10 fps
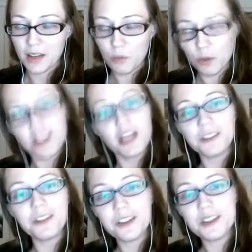We'll say
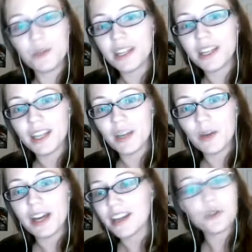earlier this week anyway,
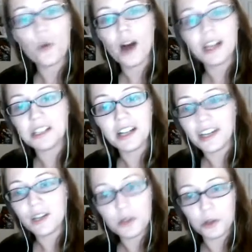because why not? It
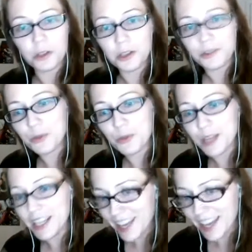was earlier this
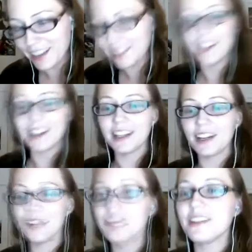week. Hey, there you go.
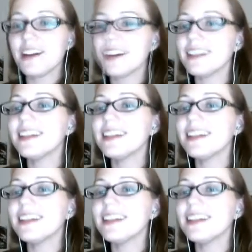Done.